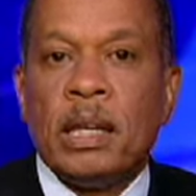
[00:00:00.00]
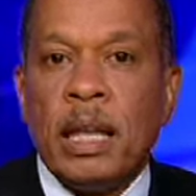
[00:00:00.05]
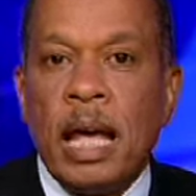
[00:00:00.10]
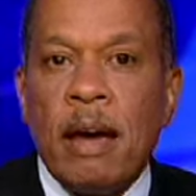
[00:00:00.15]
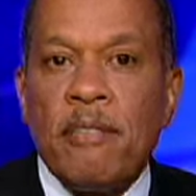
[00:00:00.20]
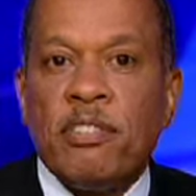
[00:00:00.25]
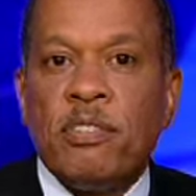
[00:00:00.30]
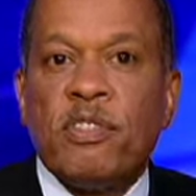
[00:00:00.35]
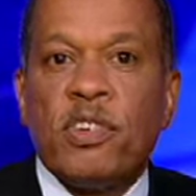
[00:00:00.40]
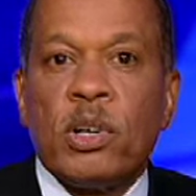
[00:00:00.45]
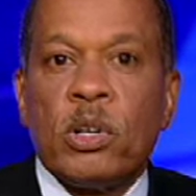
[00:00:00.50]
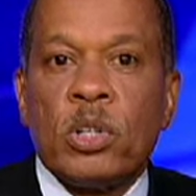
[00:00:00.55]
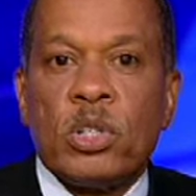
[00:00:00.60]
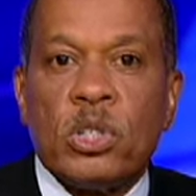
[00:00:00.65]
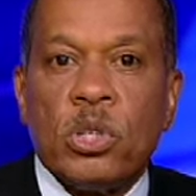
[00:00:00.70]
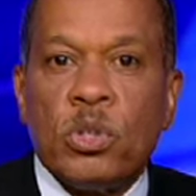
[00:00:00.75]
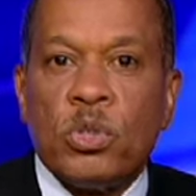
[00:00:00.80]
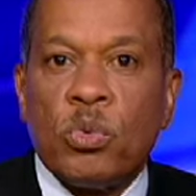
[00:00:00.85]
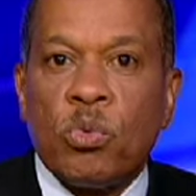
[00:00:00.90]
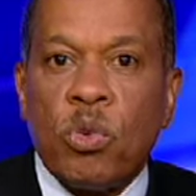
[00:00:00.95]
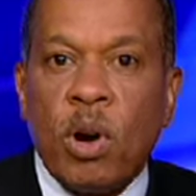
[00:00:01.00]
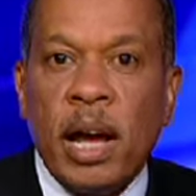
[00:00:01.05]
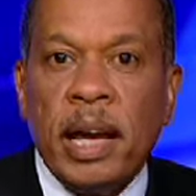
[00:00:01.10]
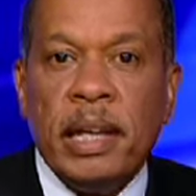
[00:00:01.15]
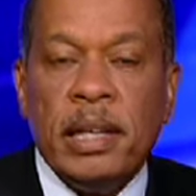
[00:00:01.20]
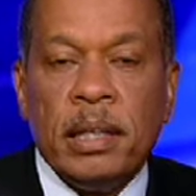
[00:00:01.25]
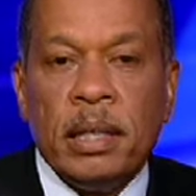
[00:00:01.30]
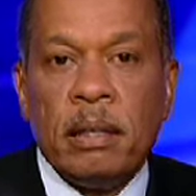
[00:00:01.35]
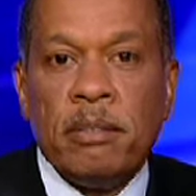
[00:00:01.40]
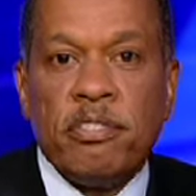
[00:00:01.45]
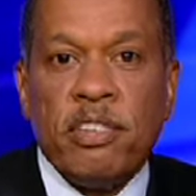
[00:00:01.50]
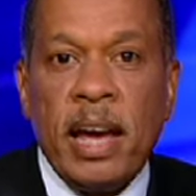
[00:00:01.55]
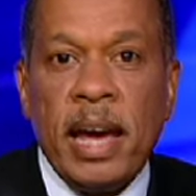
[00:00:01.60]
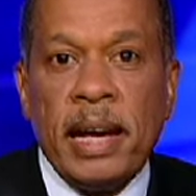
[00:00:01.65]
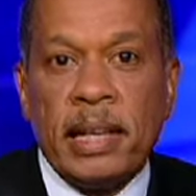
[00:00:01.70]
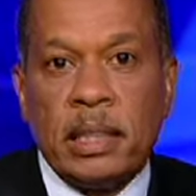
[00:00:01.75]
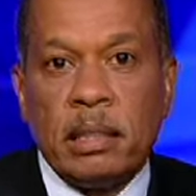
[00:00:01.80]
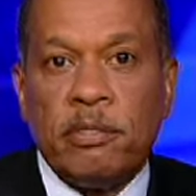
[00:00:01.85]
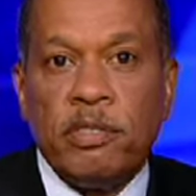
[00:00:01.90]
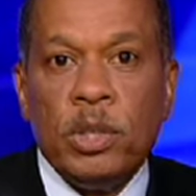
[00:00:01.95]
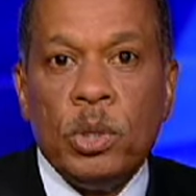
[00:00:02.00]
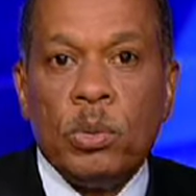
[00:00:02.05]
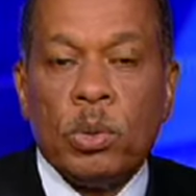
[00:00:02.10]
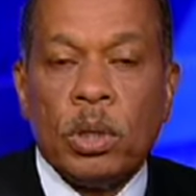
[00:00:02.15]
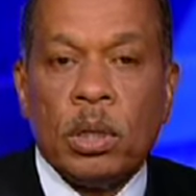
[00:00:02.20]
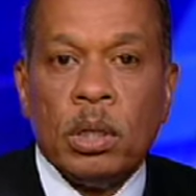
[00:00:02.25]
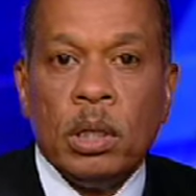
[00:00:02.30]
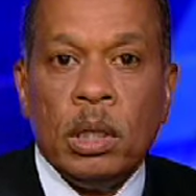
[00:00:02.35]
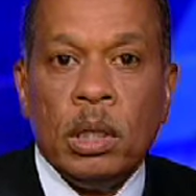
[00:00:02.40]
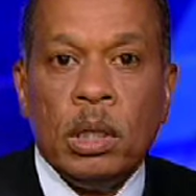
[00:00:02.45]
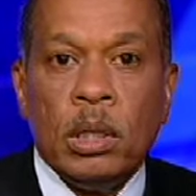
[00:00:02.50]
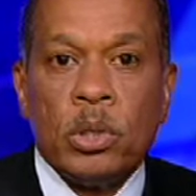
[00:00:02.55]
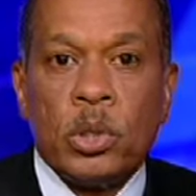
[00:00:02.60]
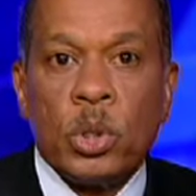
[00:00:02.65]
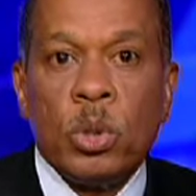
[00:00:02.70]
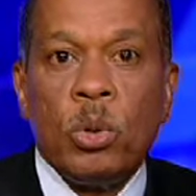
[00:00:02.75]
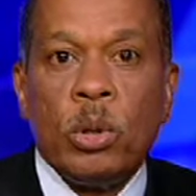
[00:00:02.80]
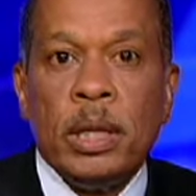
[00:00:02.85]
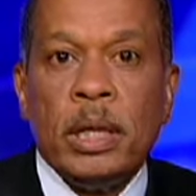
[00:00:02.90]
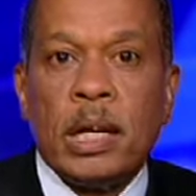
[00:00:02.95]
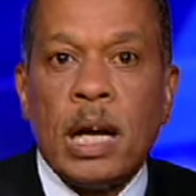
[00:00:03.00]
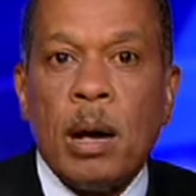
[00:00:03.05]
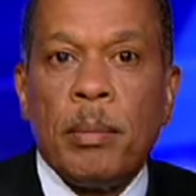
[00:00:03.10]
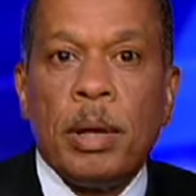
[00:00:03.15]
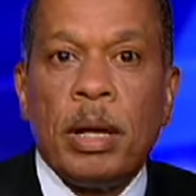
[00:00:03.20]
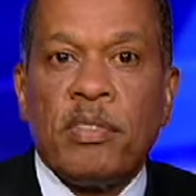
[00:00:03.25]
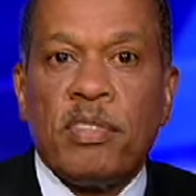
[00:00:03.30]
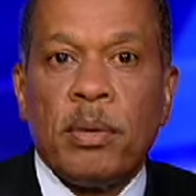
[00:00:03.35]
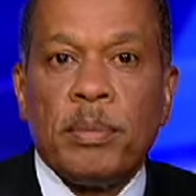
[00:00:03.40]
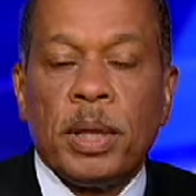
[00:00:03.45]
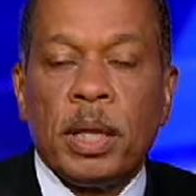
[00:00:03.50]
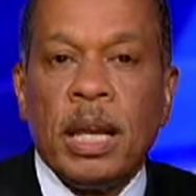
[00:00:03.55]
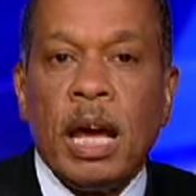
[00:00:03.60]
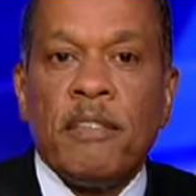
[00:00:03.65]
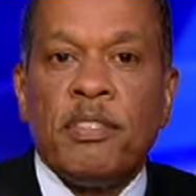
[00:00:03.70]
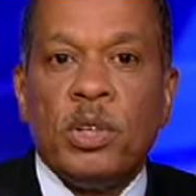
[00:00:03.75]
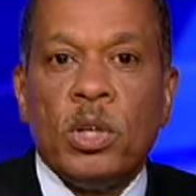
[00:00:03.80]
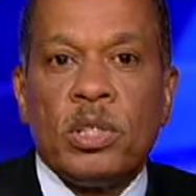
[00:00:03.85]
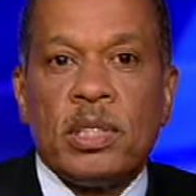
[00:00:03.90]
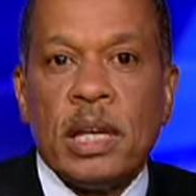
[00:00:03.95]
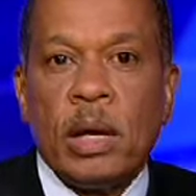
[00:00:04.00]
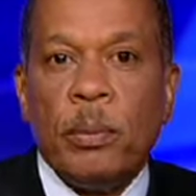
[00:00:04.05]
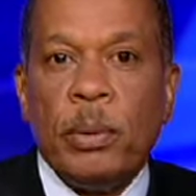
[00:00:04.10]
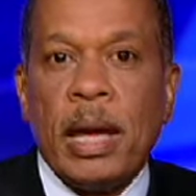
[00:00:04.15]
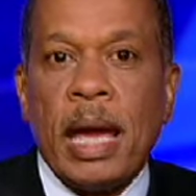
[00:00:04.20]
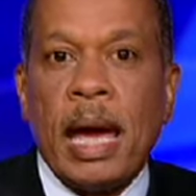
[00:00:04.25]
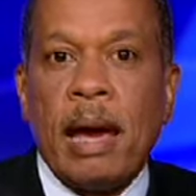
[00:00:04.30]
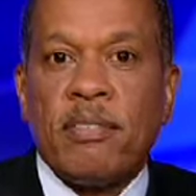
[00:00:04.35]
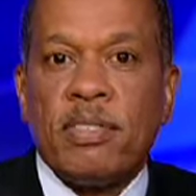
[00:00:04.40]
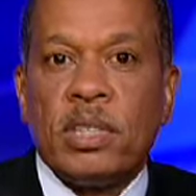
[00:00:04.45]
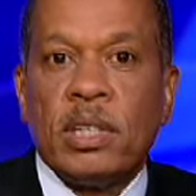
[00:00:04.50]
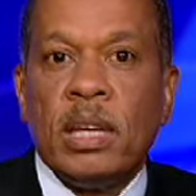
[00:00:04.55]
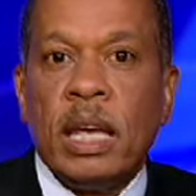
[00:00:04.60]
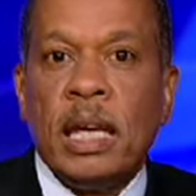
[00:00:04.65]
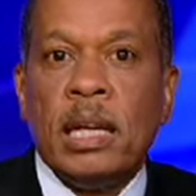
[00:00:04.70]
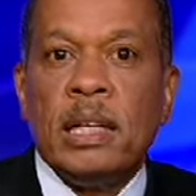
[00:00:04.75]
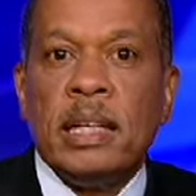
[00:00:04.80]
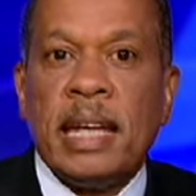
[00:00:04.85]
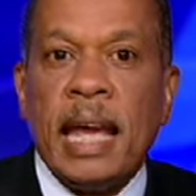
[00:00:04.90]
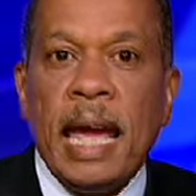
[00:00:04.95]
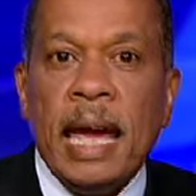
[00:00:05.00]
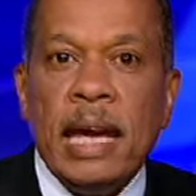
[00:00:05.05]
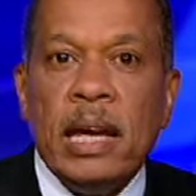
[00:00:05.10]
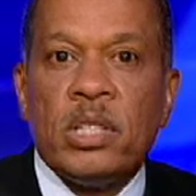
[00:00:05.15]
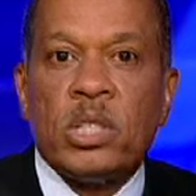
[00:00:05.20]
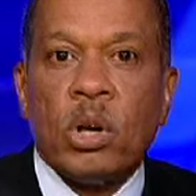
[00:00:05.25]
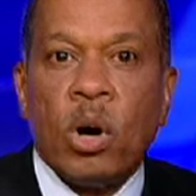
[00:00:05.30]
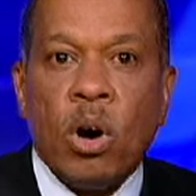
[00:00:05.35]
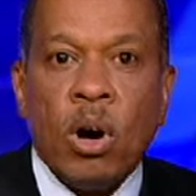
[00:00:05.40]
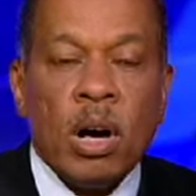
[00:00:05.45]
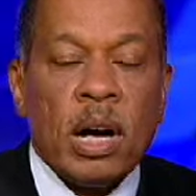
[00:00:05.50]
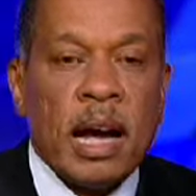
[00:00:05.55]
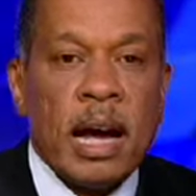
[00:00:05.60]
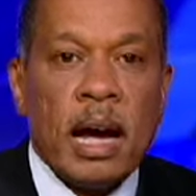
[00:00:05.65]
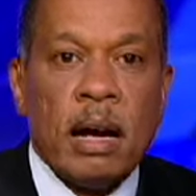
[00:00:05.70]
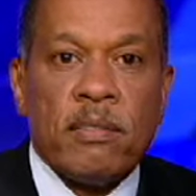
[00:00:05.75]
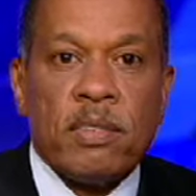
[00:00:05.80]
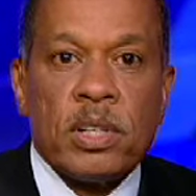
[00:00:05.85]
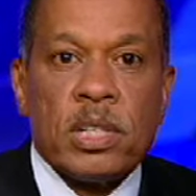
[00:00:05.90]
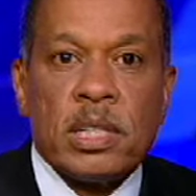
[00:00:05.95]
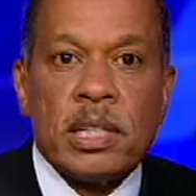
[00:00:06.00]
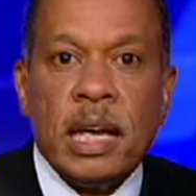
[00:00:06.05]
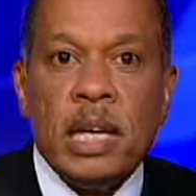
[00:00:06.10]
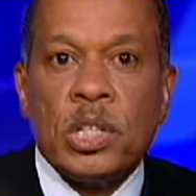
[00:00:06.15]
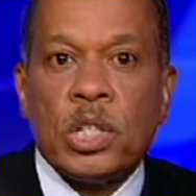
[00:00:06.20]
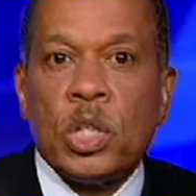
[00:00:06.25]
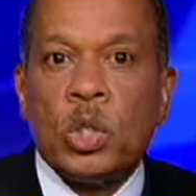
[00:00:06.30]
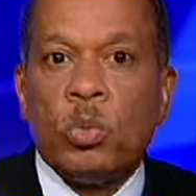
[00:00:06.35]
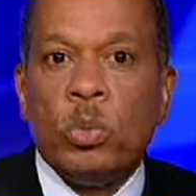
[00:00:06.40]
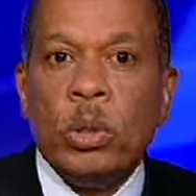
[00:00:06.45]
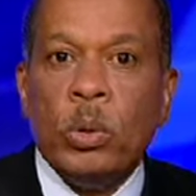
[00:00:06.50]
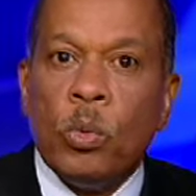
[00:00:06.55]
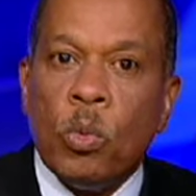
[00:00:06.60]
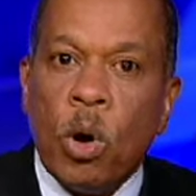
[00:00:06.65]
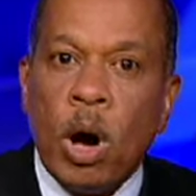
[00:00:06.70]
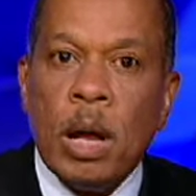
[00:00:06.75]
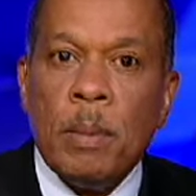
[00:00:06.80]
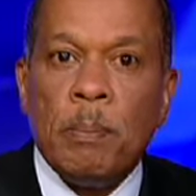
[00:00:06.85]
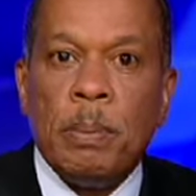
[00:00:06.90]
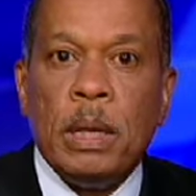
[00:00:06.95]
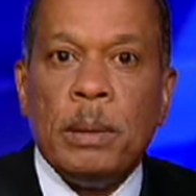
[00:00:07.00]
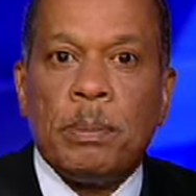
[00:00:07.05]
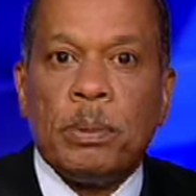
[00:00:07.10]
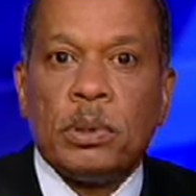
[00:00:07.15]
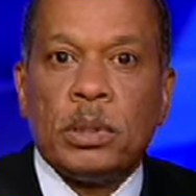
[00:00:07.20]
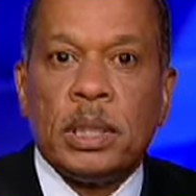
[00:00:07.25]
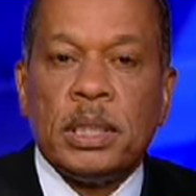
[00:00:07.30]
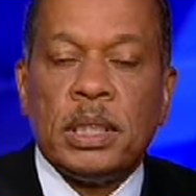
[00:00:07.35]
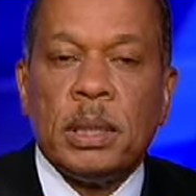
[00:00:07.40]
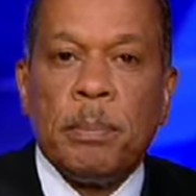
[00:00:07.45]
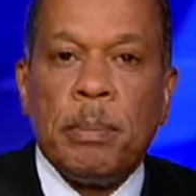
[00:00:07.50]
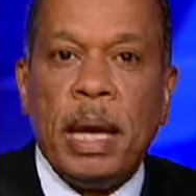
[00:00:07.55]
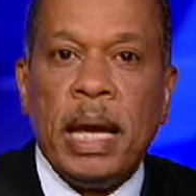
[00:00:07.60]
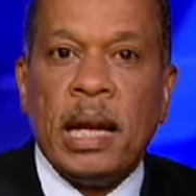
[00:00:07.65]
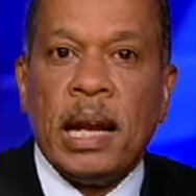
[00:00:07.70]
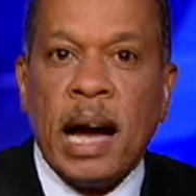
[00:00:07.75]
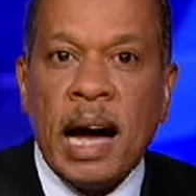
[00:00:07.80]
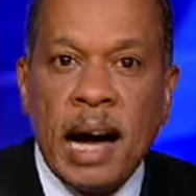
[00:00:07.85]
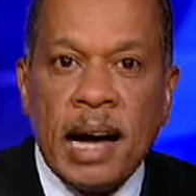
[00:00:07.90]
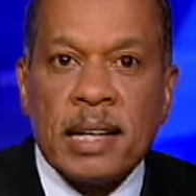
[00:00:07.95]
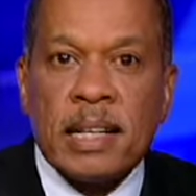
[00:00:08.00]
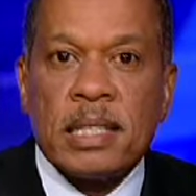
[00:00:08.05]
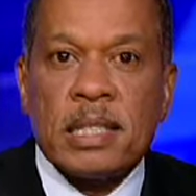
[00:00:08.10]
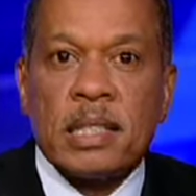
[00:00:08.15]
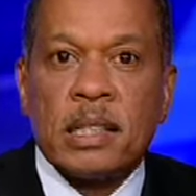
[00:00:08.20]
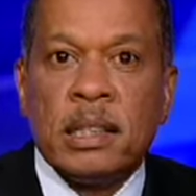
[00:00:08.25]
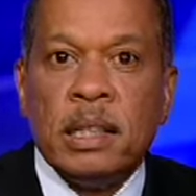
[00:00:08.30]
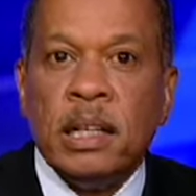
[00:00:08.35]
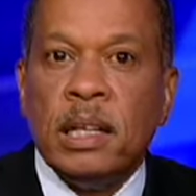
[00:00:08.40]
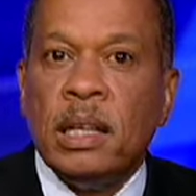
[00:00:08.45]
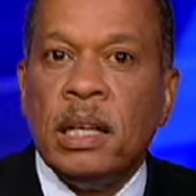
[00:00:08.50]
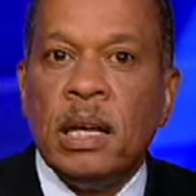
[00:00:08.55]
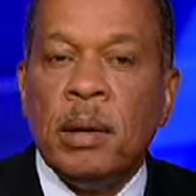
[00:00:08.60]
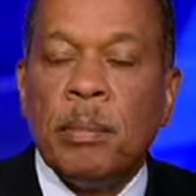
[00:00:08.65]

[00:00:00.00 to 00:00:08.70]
left versus right. In fact, if you were truly coming from the left, you'd say we have to engage all conversations. We want people to debate right. honestly.